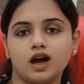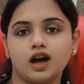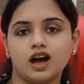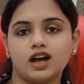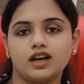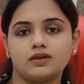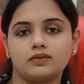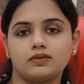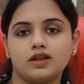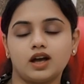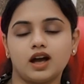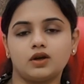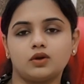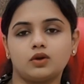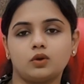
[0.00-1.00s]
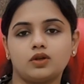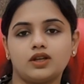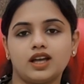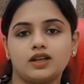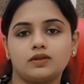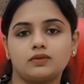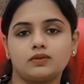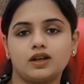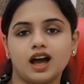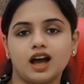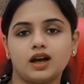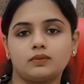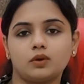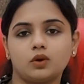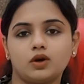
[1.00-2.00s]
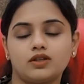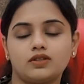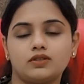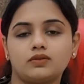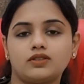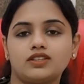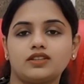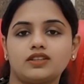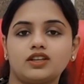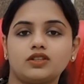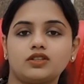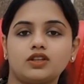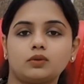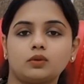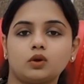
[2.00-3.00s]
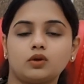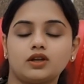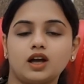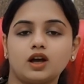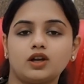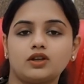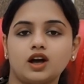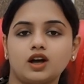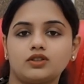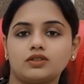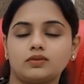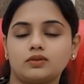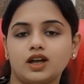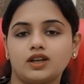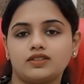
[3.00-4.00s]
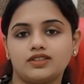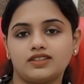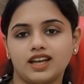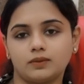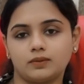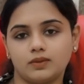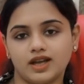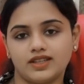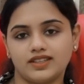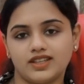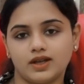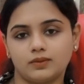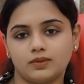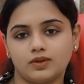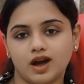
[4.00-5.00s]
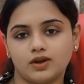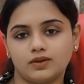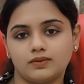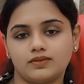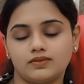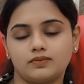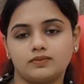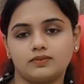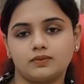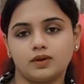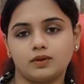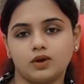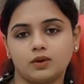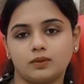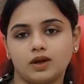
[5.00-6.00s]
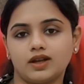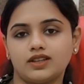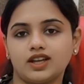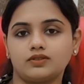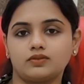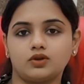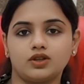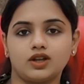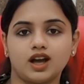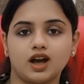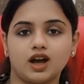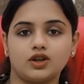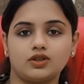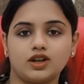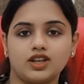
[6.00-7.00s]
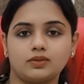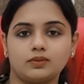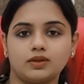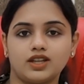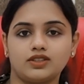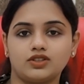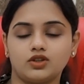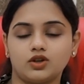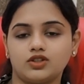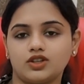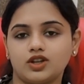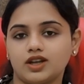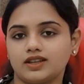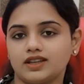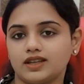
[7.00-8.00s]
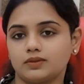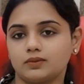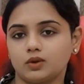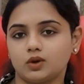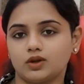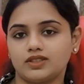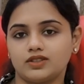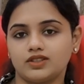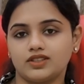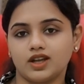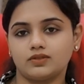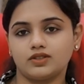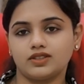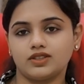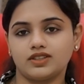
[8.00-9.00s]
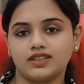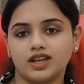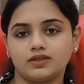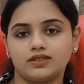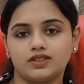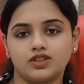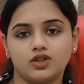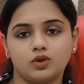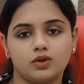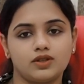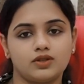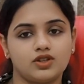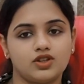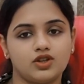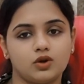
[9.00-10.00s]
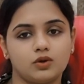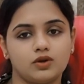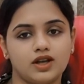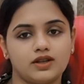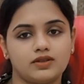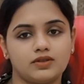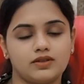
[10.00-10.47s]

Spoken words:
Hi, today I'm going to discuss about hair transplant step-by-step guide. Preparing for a hair transplant surgery involves several steps to ensure